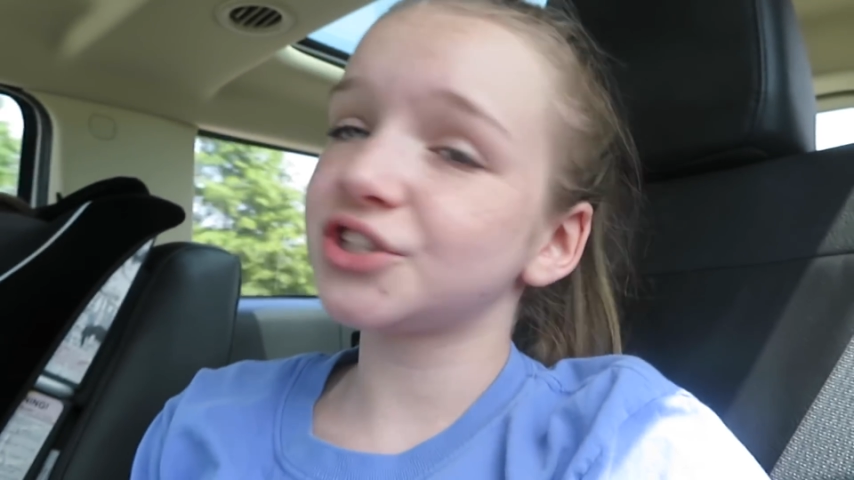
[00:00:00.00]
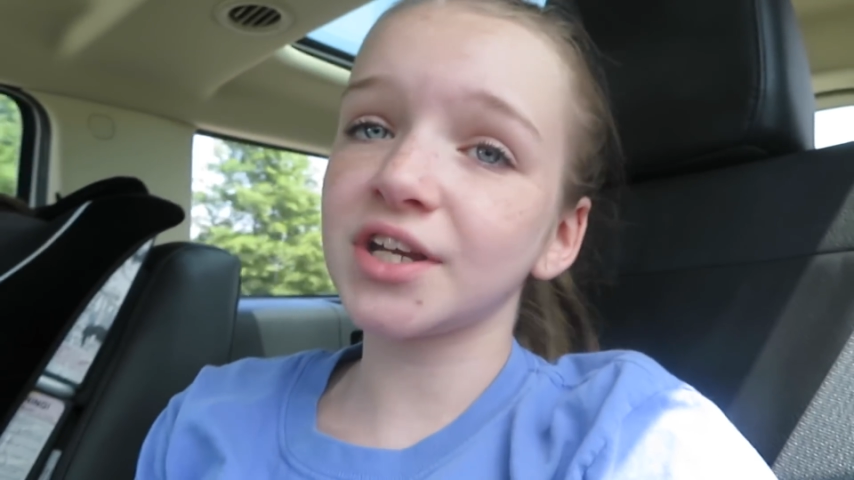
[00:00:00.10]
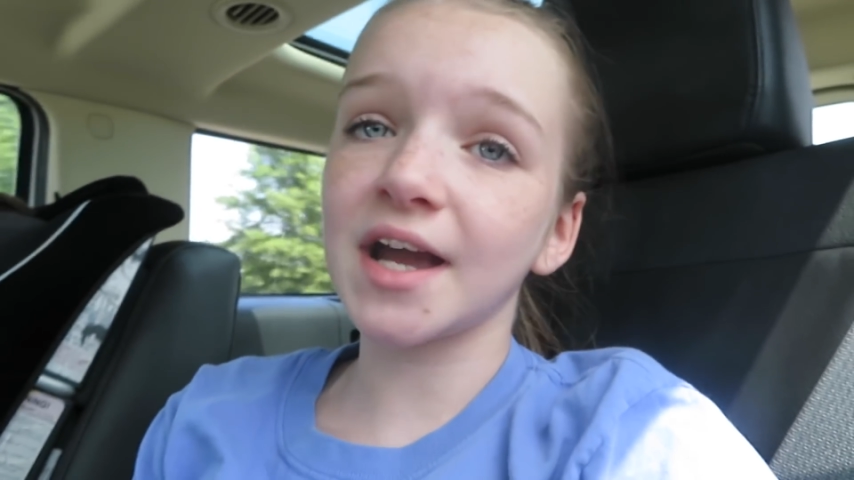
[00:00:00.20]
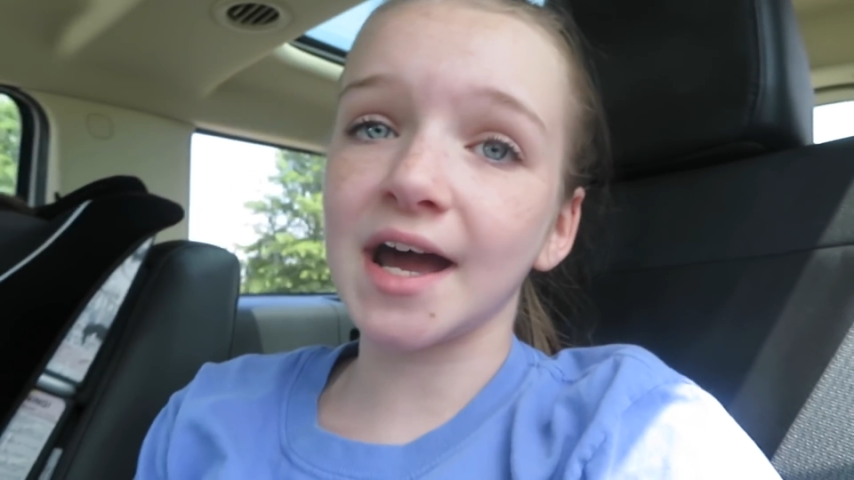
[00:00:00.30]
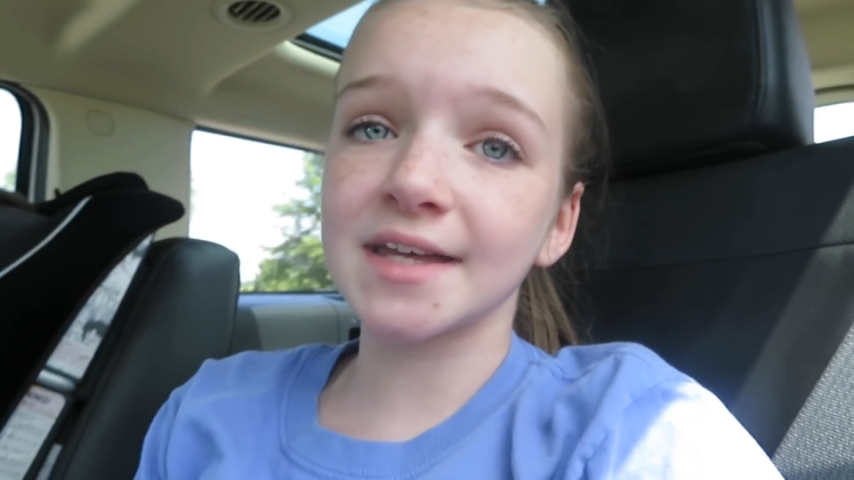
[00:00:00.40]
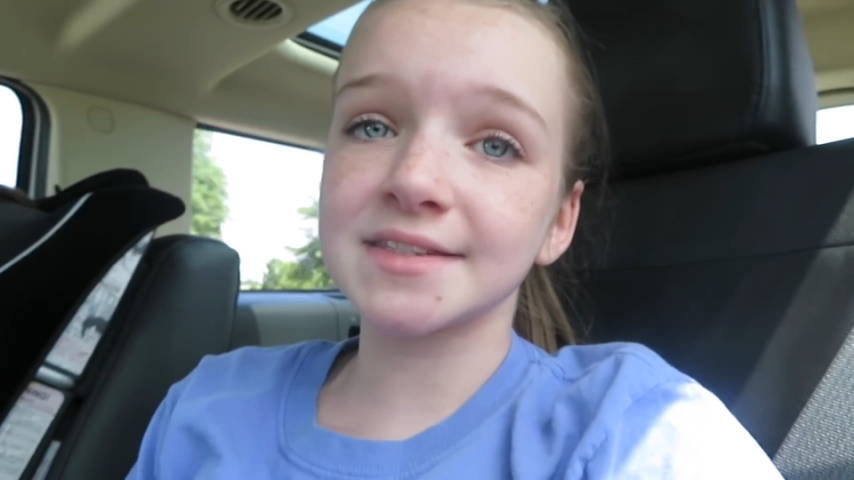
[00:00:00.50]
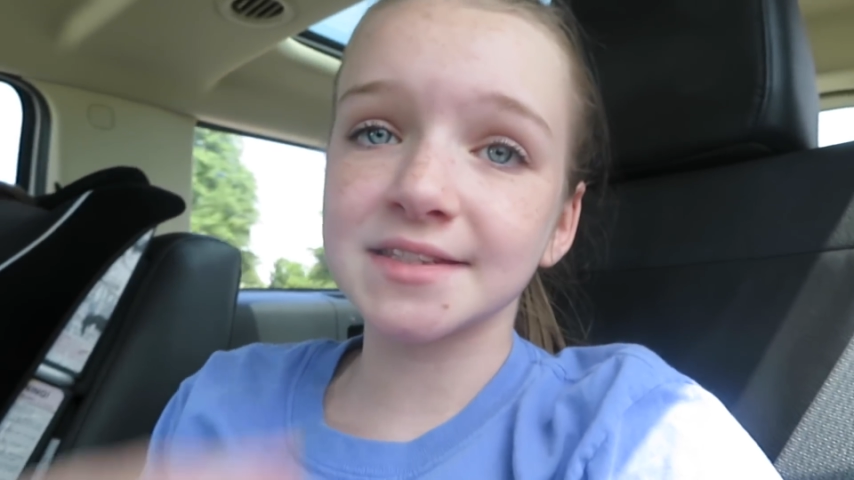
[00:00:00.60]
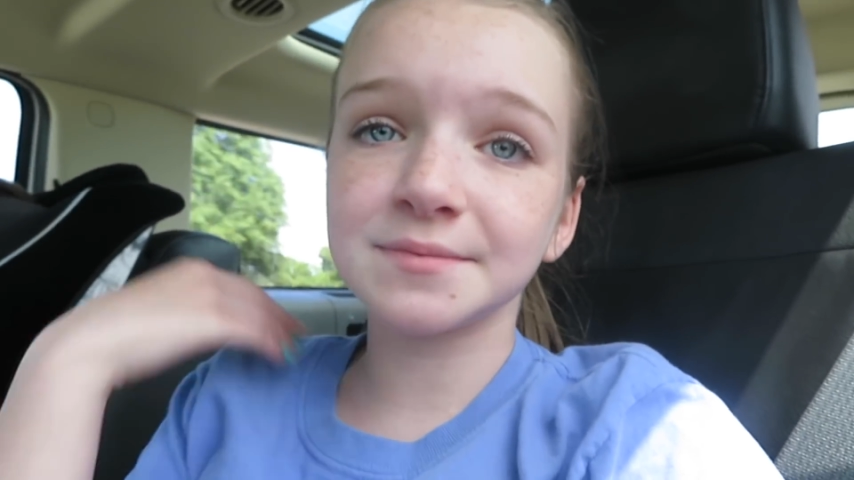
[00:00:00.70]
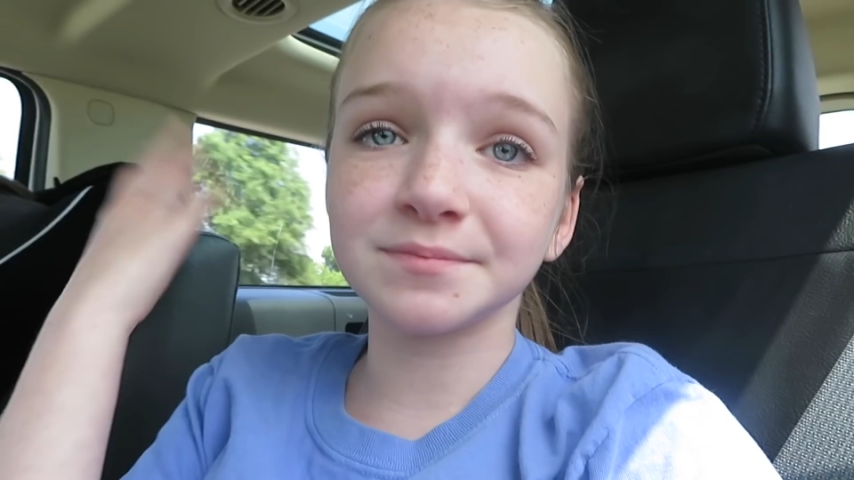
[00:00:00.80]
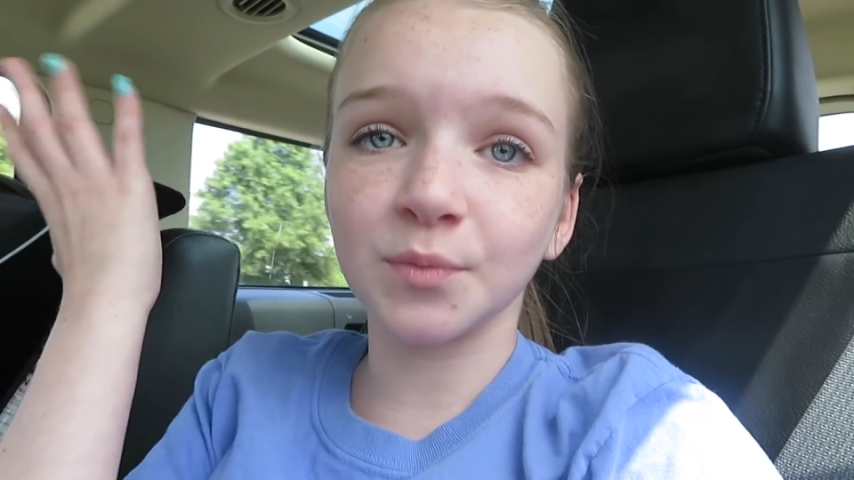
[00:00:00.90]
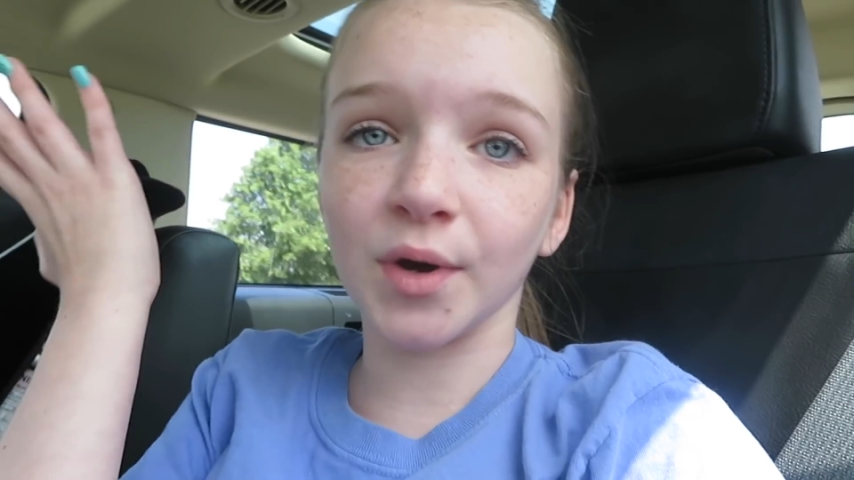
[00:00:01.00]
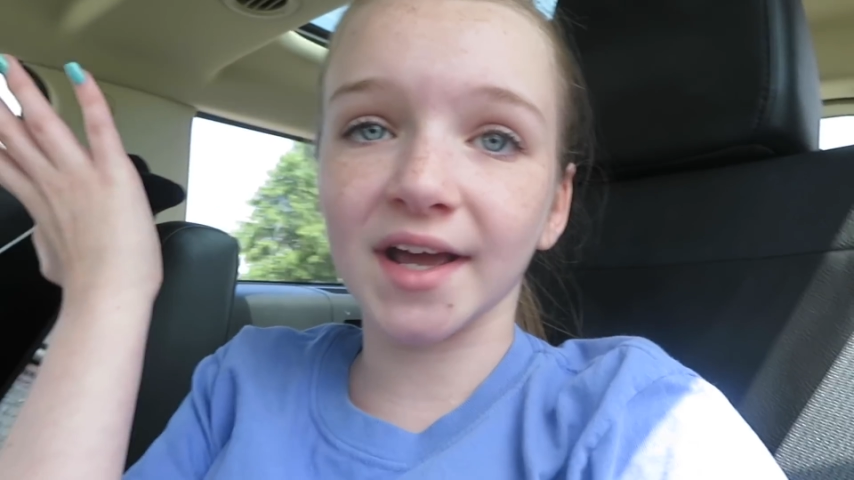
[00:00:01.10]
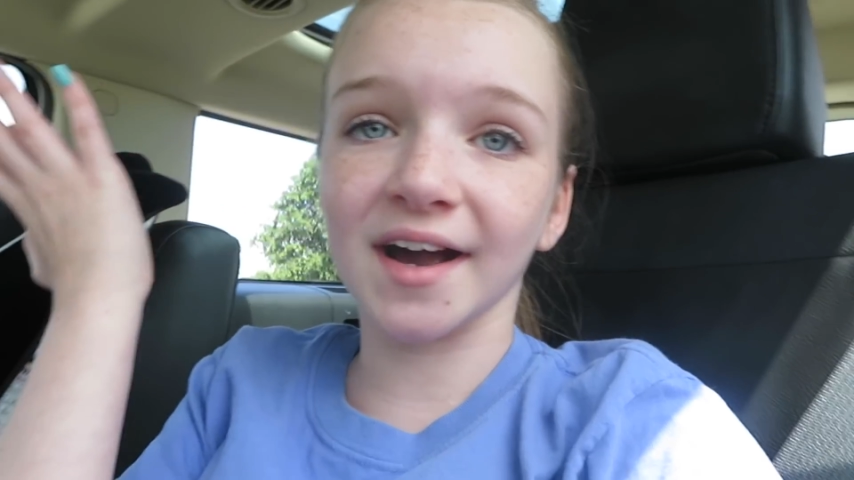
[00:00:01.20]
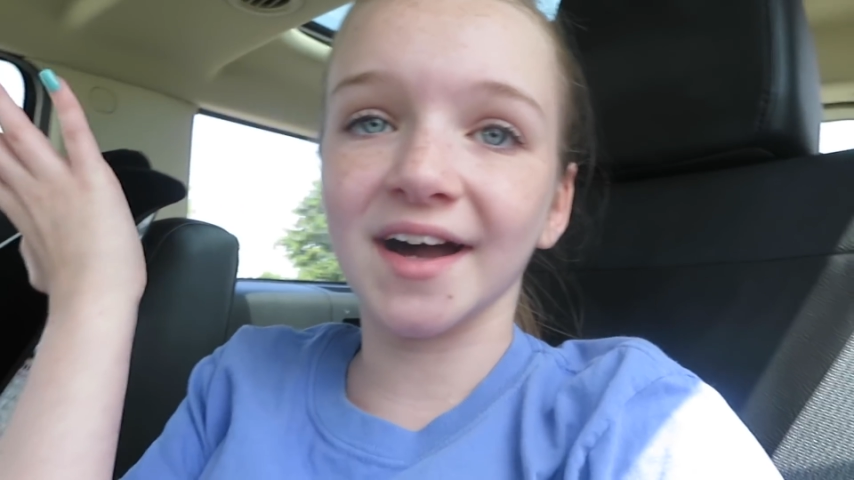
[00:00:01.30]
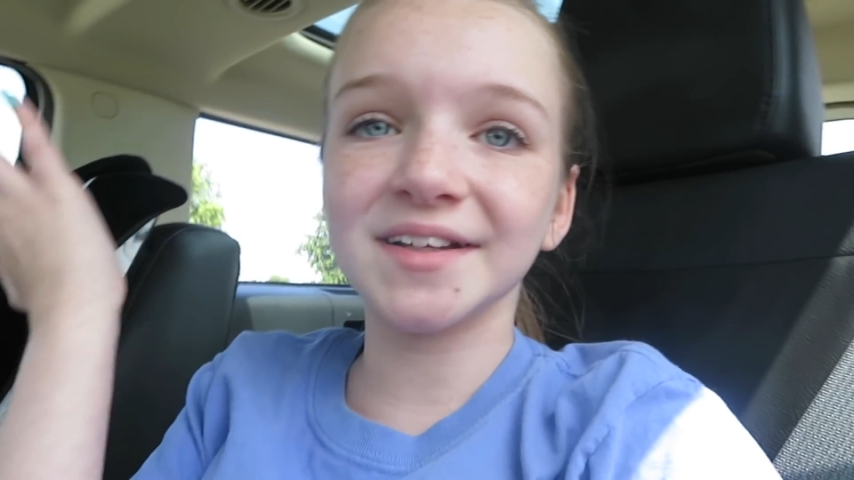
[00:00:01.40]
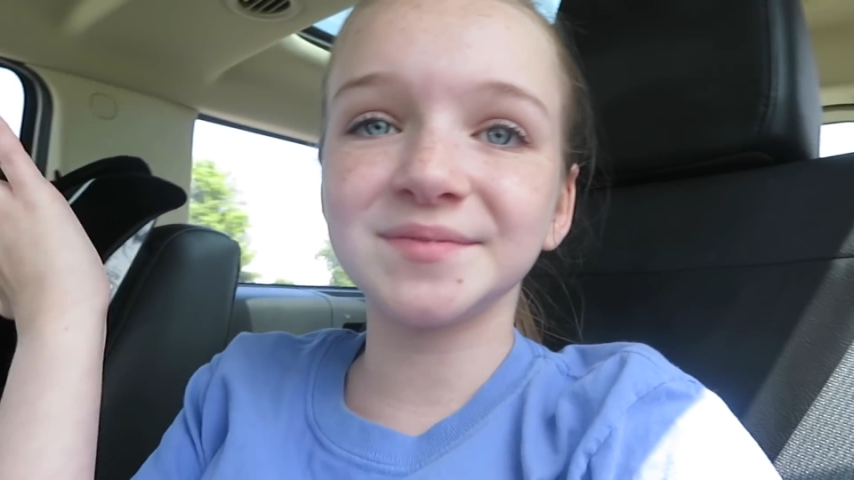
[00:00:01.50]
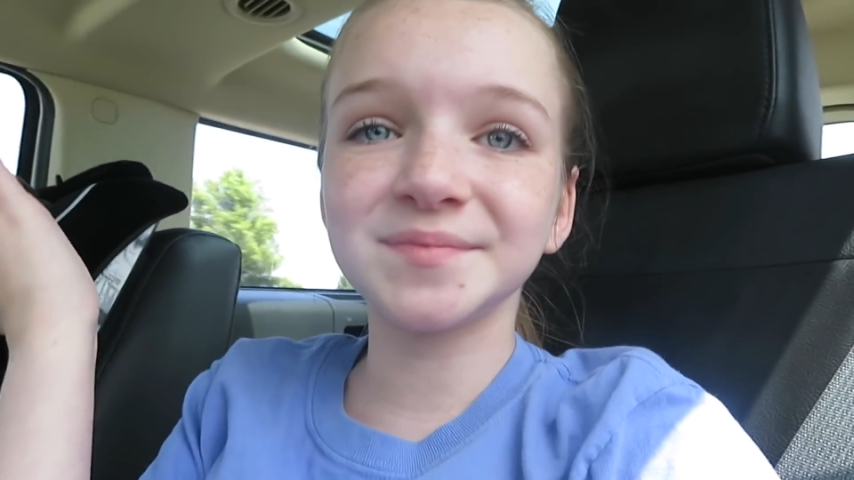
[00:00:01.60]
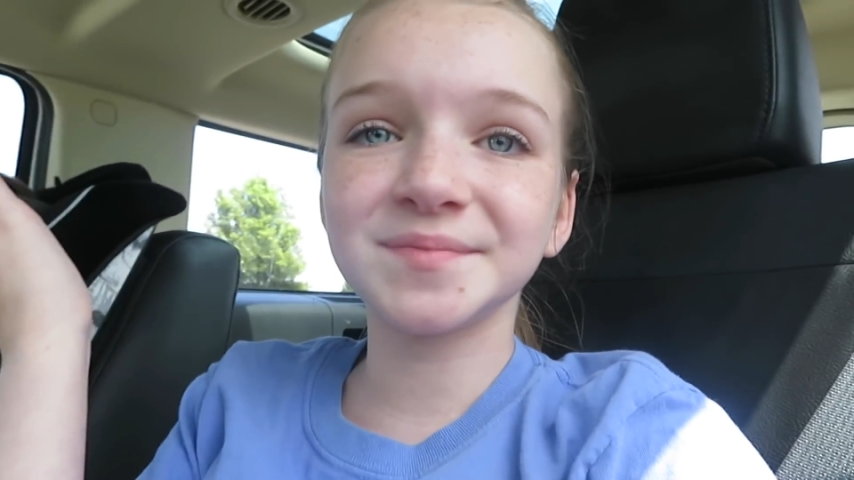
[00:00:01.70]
show you guys what I got.